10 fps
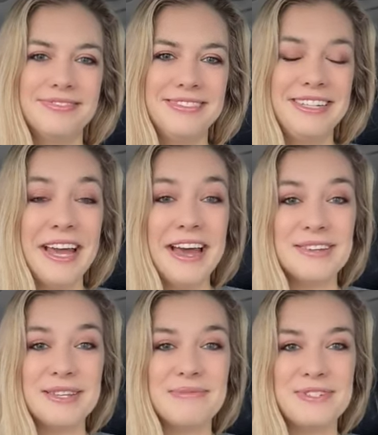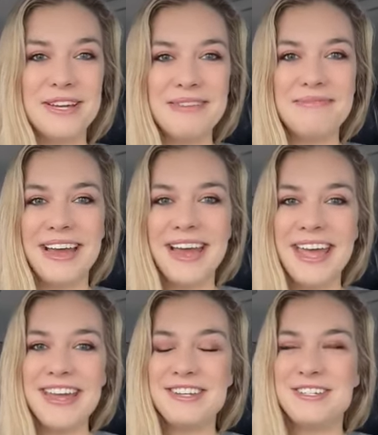Yes, I'm showing
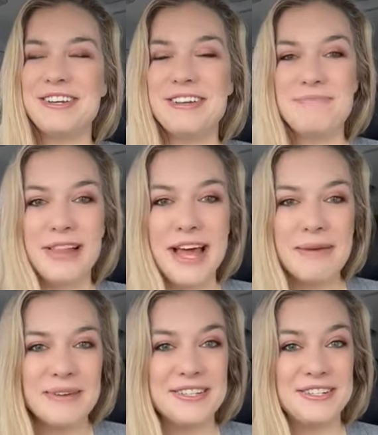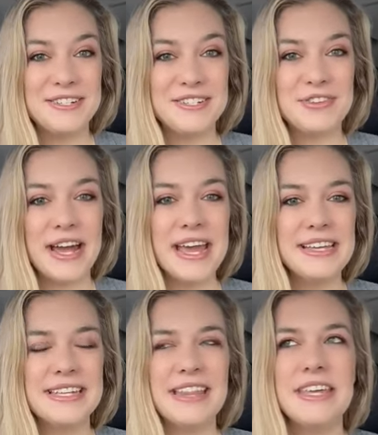my age, showing Blockbusters, right?
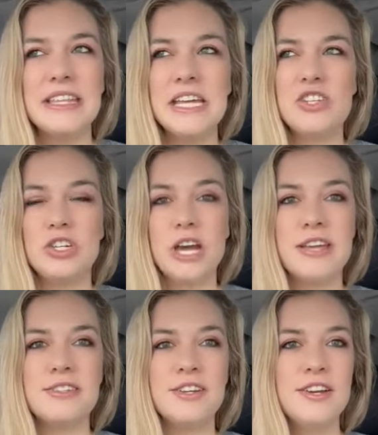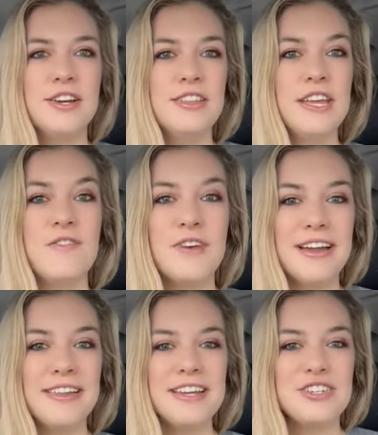Because I think they
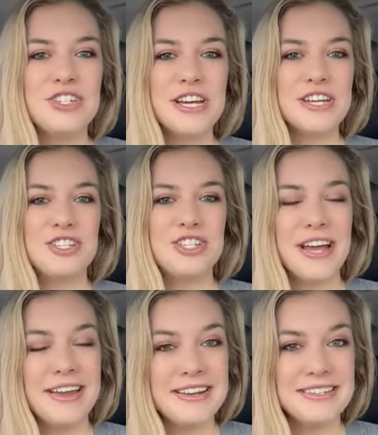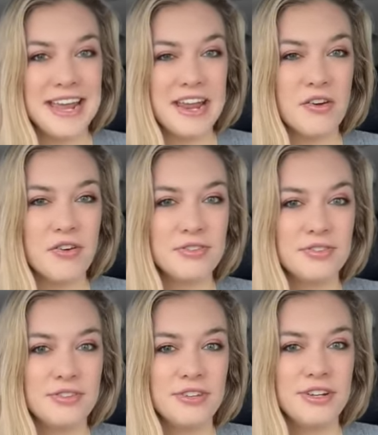finally just shut it down.
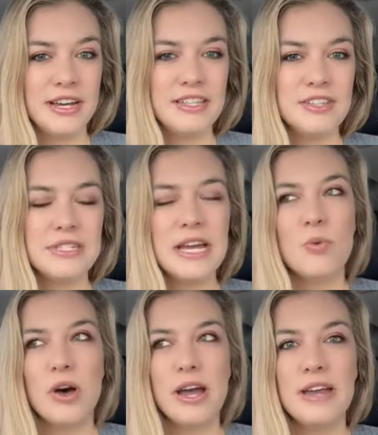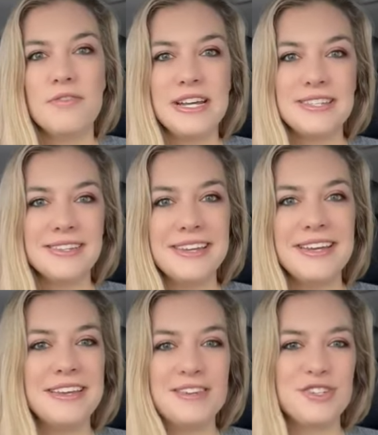I think there's like one recently
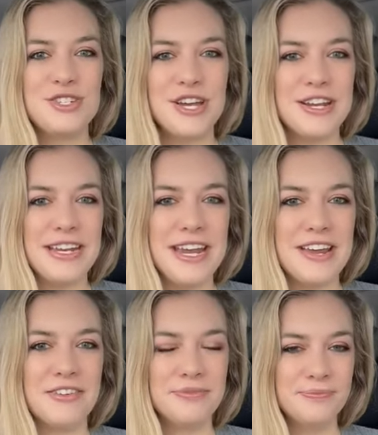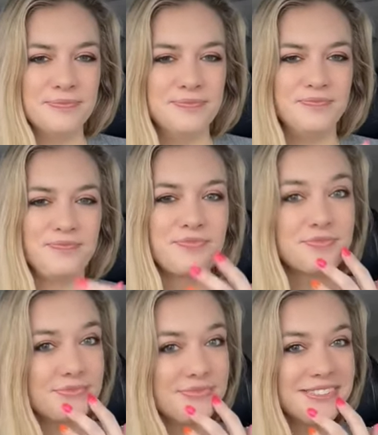and they just shut it down.
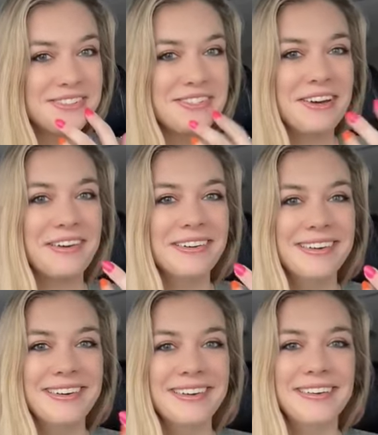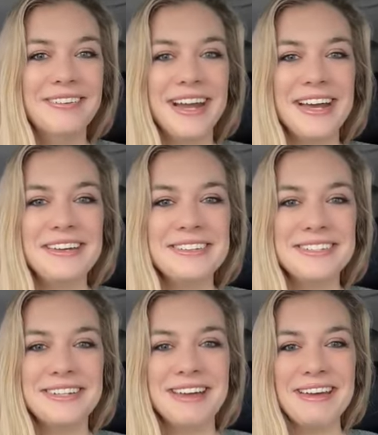So, but I used
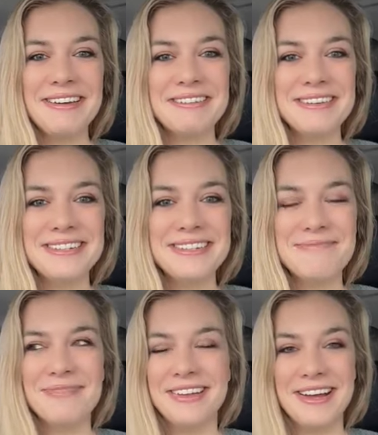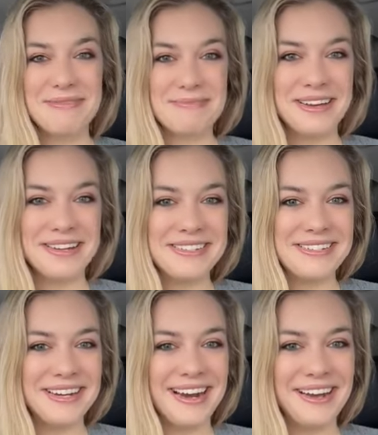to like going to
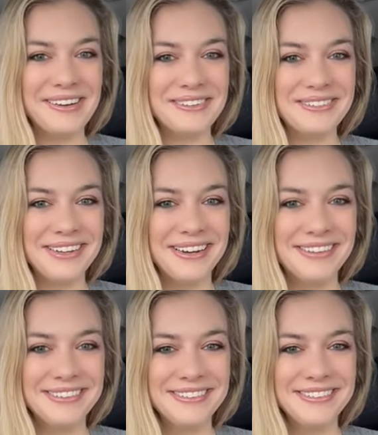Blockbuster. I don't know.